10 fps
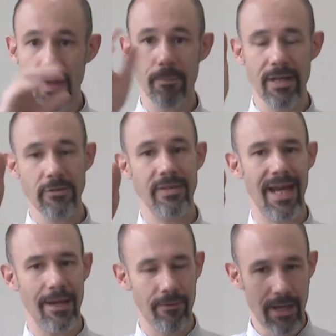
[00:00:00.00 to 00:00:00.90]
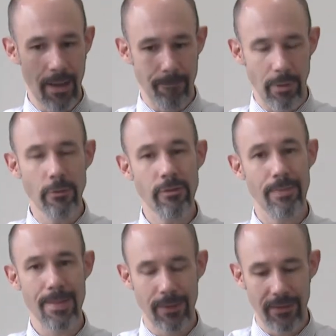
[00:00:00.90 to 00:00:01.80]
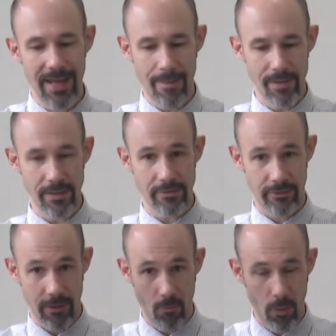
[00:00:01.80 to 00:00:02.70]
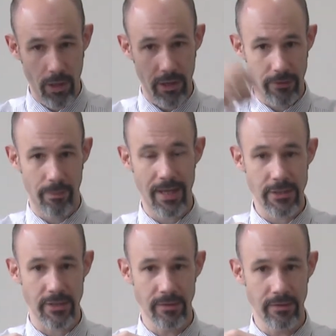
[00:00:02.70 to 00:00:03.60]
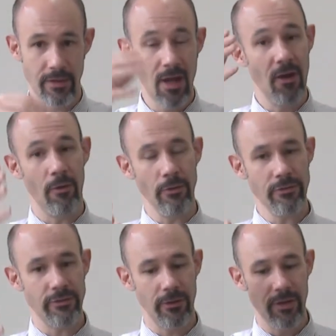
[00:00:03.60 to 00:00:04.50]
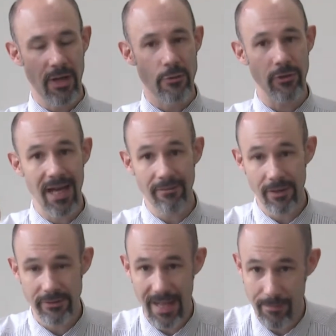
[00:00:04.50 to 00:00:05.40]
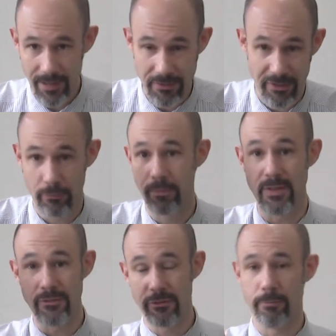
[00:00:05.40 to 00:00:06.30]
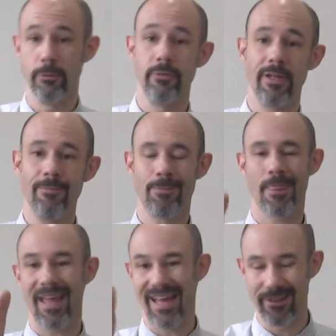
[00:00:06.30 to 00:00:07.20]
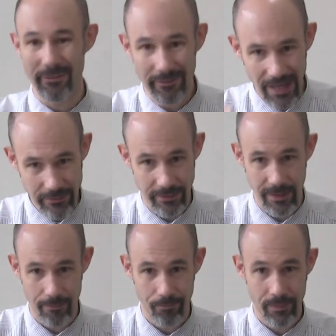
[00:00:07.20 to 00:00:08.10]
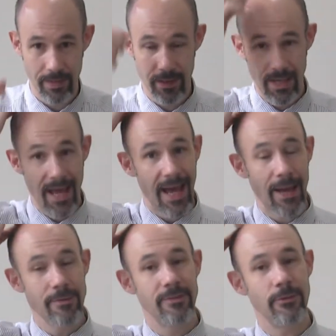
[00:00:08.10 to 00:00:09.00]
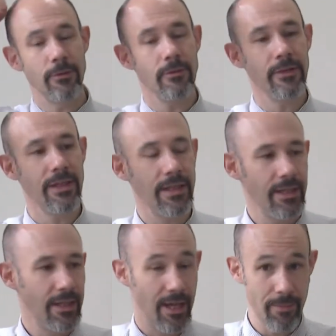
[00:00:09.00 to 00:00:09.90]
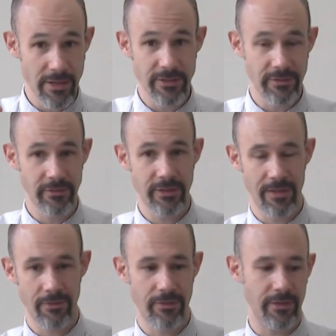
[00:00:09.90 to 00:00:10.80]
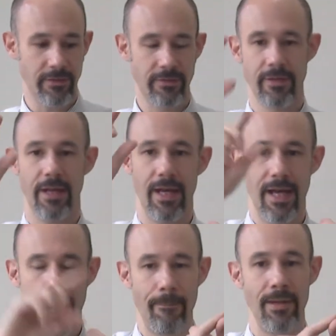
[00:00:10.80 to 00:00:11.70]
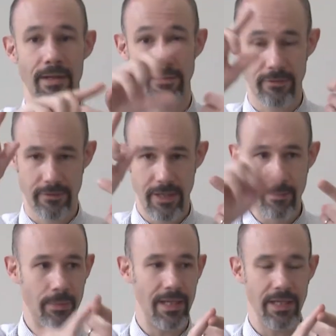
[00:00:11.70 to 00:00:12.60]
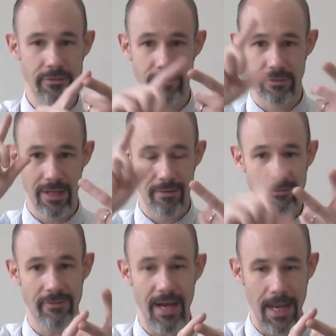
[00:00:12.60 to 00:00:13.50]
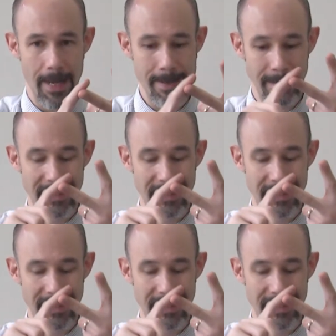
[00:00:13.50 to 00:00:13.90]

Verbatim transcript: because now both people in the ambulance can work on the patient. Also, driverless ambulances would be smoother and faster. Out of all the emergency services, uh, ambulance, police, fire,